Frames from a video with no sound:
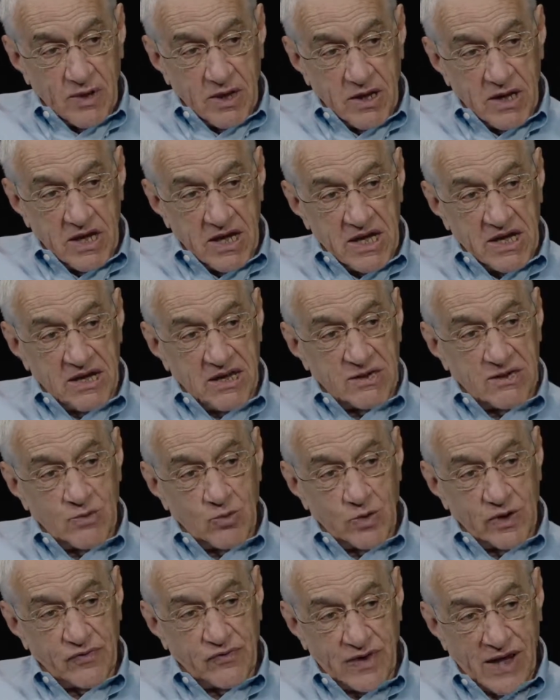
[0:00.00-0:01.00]
And
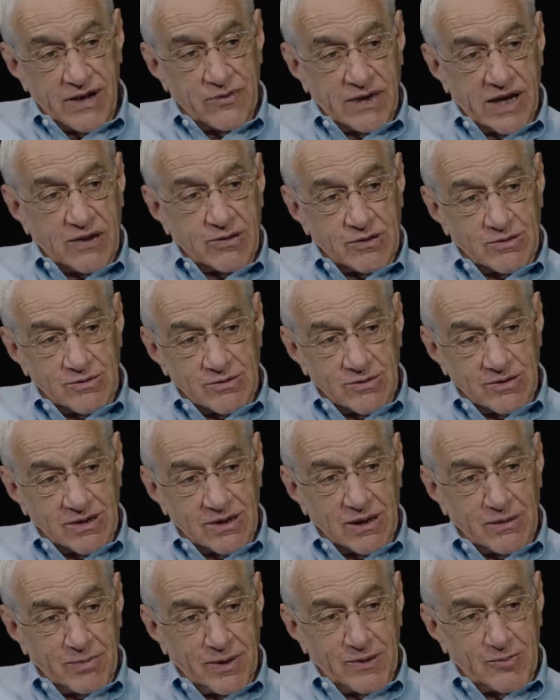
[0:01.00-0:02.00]
we found out a
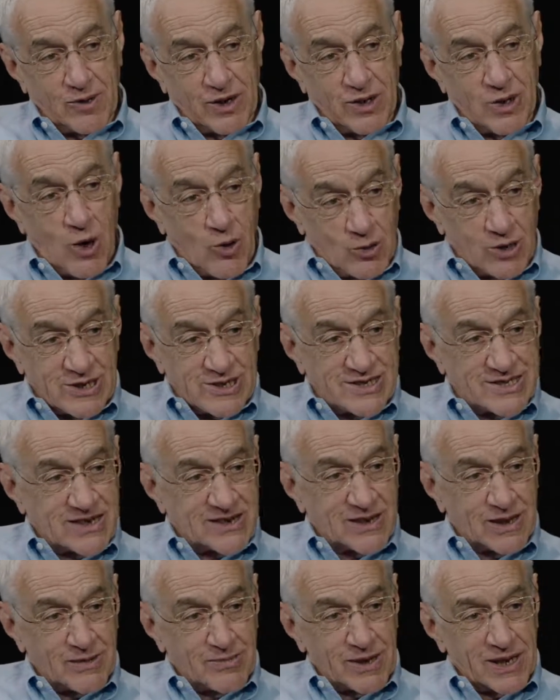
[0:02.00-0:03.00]
little bit, we noticed a
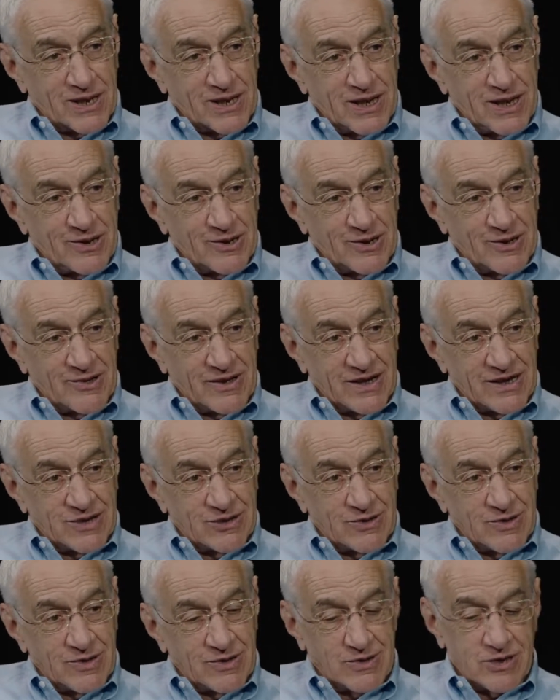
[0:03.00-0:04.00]
little bit later
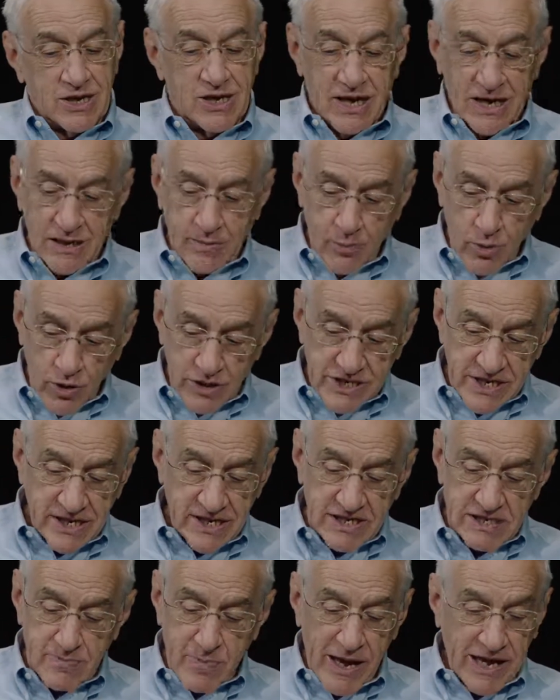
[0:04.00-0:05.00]
that she had a
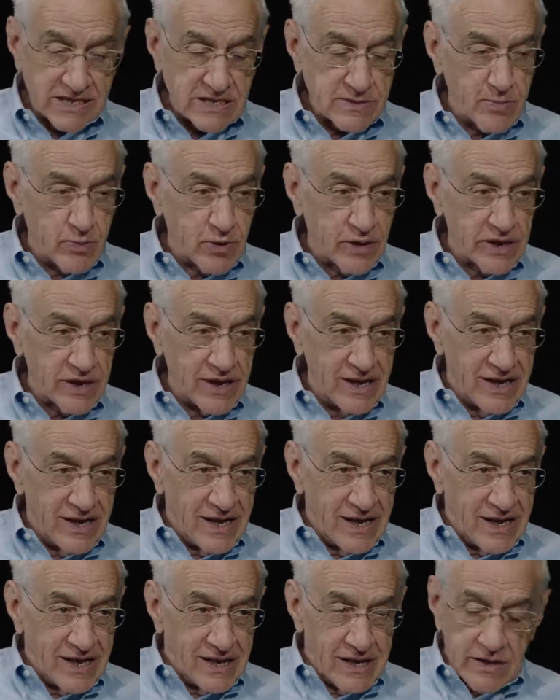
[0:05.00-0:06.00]
Portuguese passport.
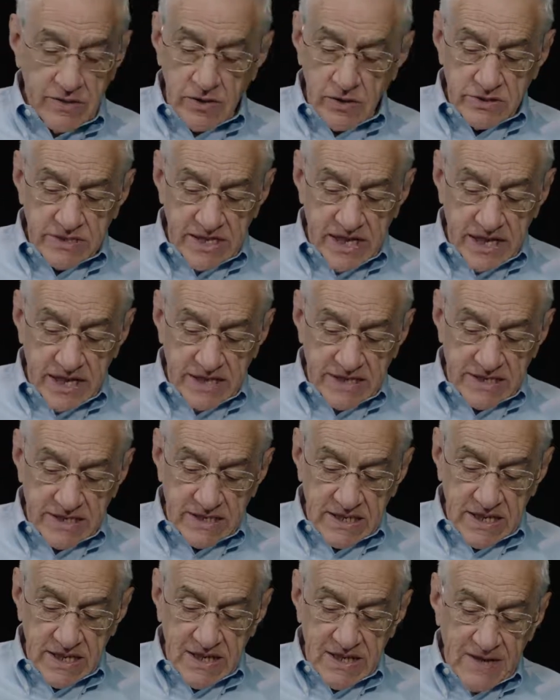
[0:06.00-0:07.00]
In those
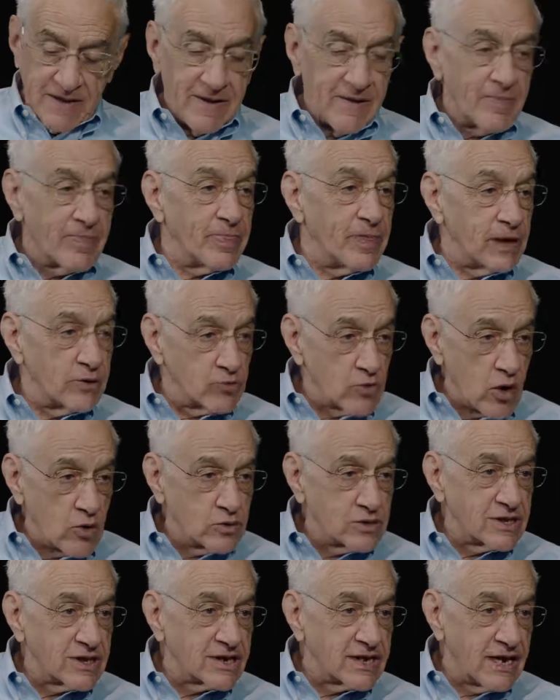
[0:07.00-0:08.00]
days, they
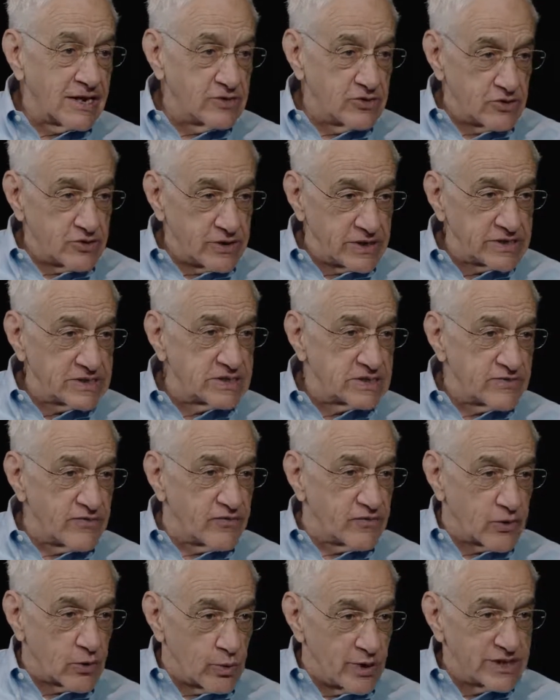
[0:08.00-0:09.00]
wrote the countries
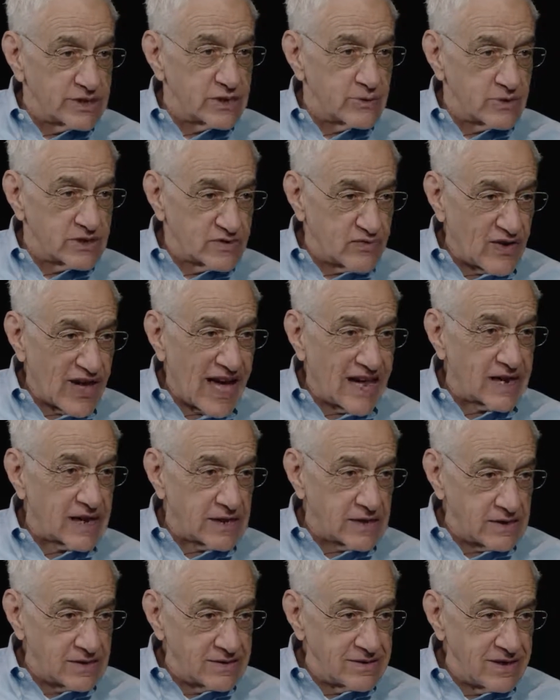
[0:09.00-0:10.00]
for which it was
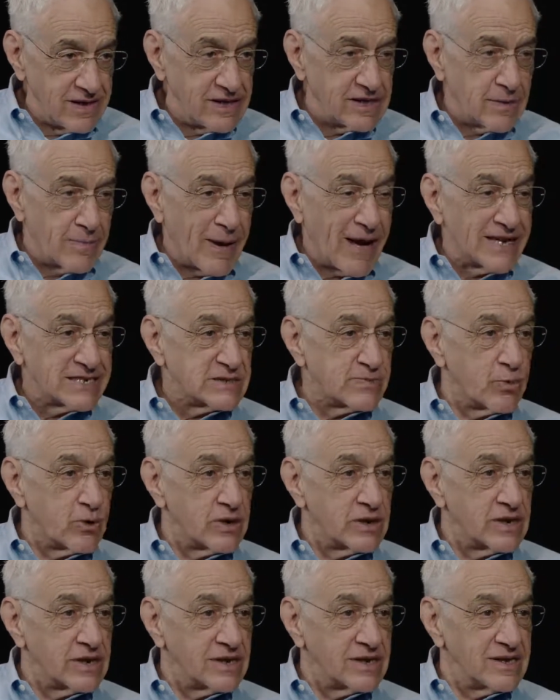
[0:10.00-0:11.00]
valid in the
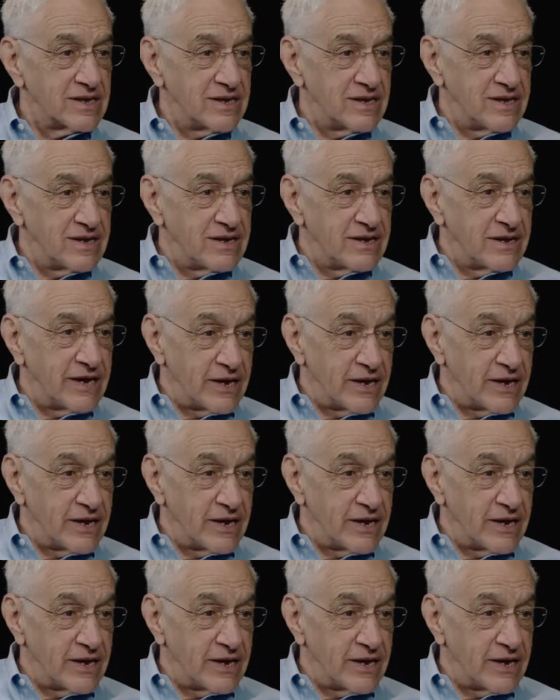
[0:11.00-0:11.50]
passport. Oh.